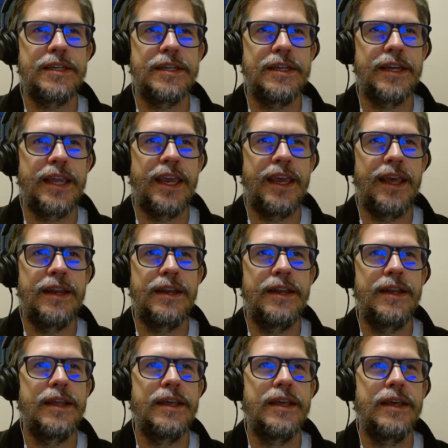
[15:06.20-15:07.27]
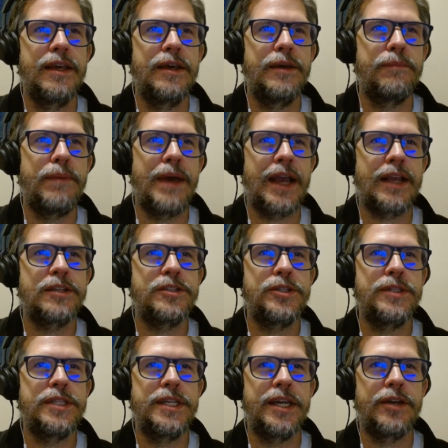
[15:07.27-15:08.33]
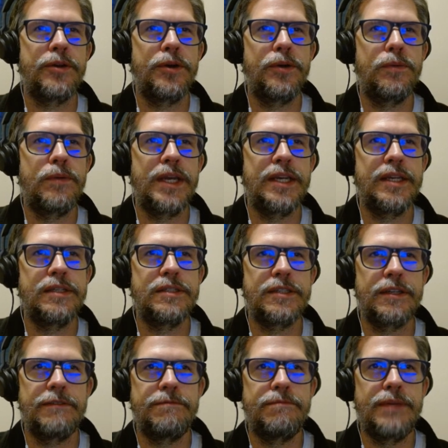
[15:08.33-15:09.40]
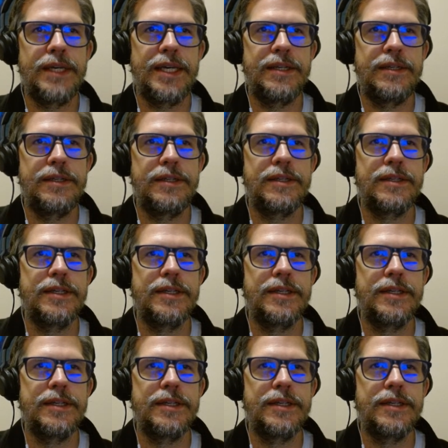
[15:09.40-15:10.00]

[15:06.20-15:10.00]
again, back to the narrow ways of men.